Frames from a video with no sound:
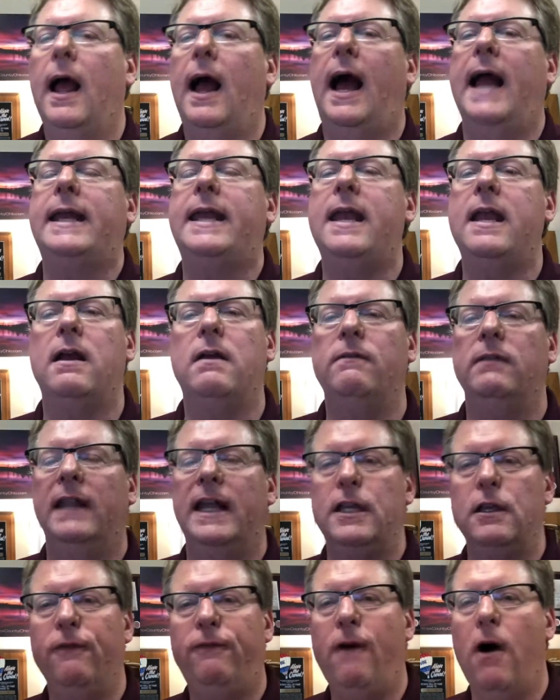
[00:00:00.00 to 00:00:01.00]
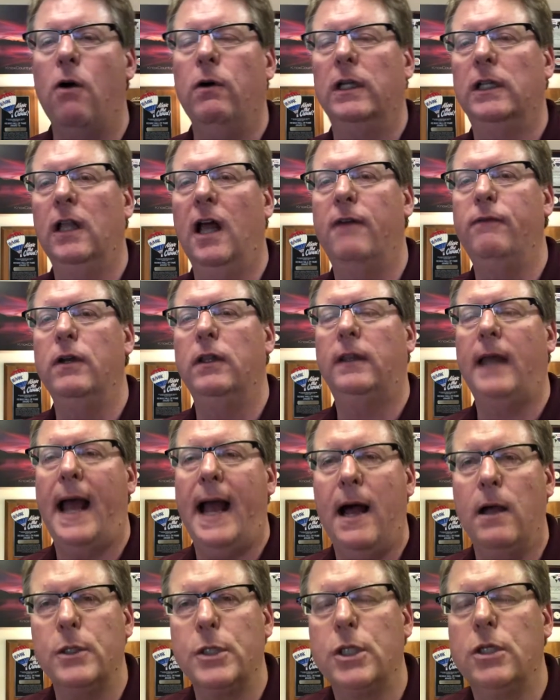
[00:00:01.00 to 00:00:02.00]
I can't let you fall in love with the
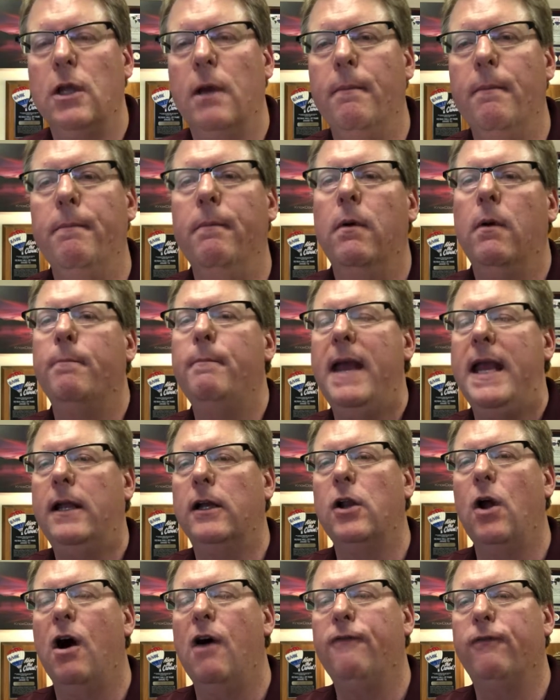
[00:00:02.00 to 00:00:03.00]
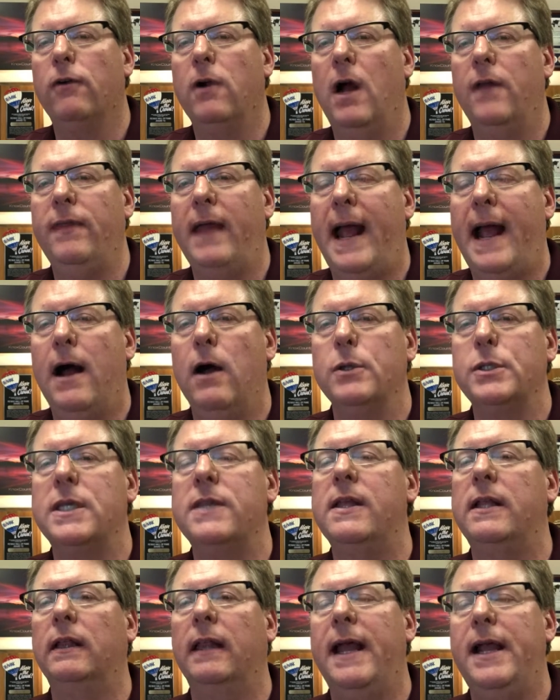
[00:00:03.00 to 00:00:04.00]
house, make an offer on the house,
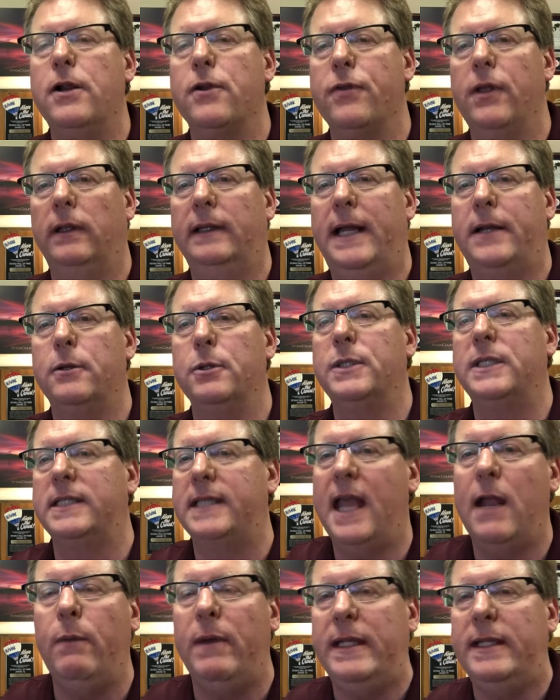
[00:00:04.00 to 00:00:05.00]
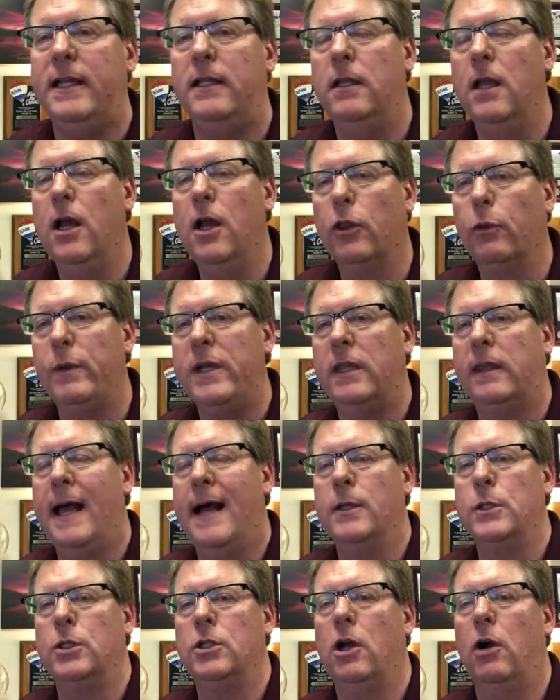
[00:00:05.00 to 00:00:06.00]
and then later the lender says, hey, we need
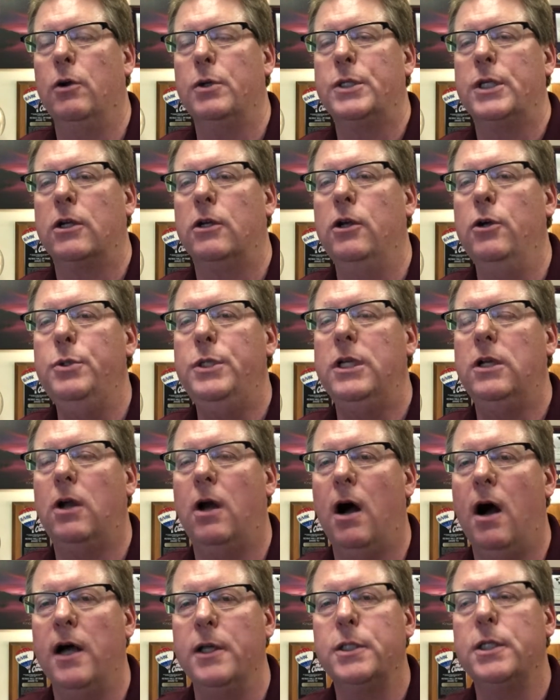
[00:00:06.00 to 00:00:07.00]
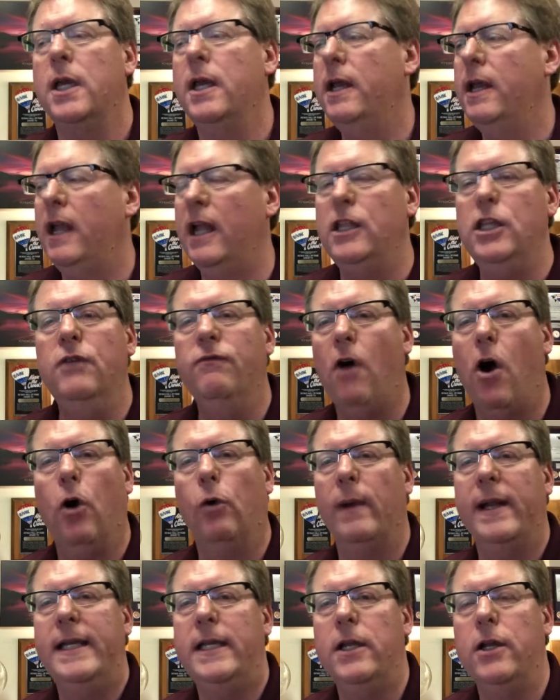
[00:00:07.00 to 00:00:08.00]
$3,000 in closing costs, and you've
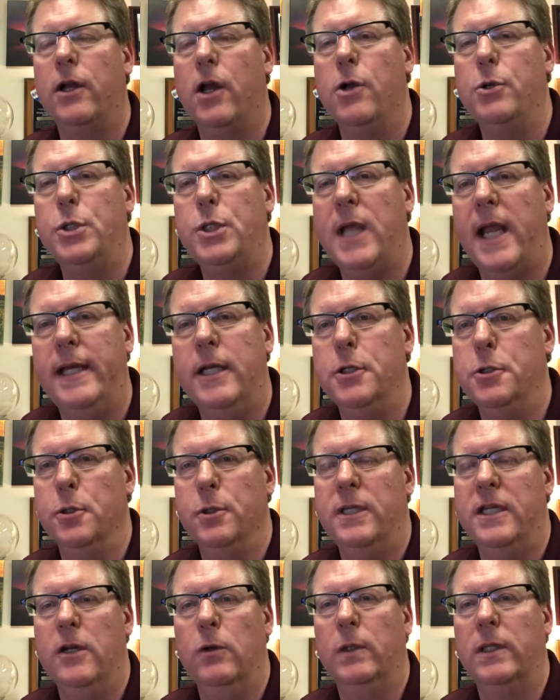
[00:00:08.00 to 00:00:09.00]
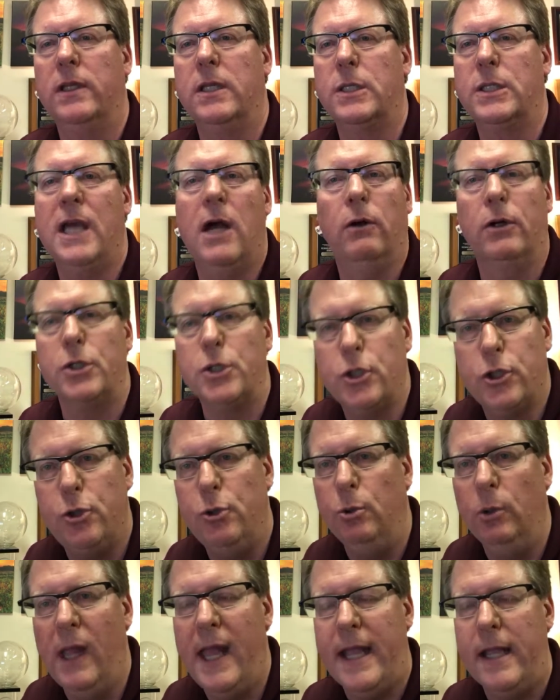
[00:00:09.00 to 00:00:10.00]
already negotiated your deal with the seller. It's
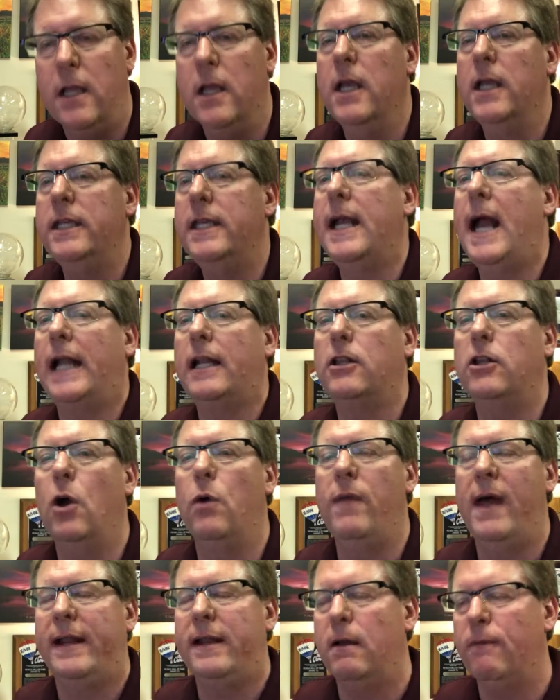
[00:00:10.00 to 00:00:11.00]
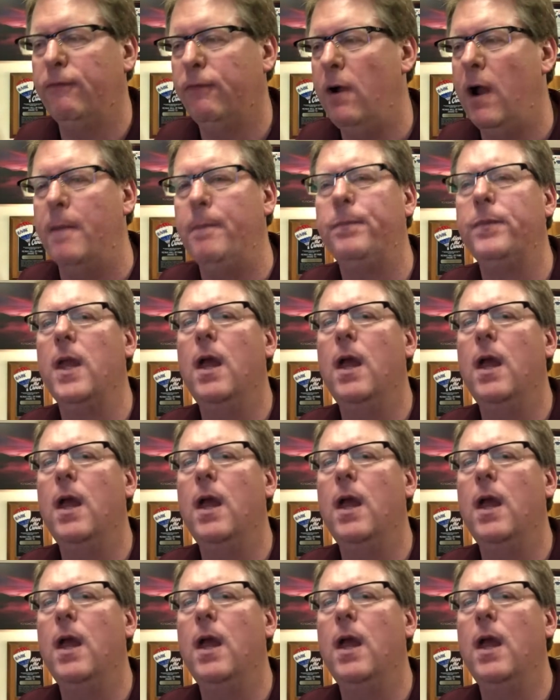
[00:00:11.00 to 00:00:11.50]
too late. You got to know that up front.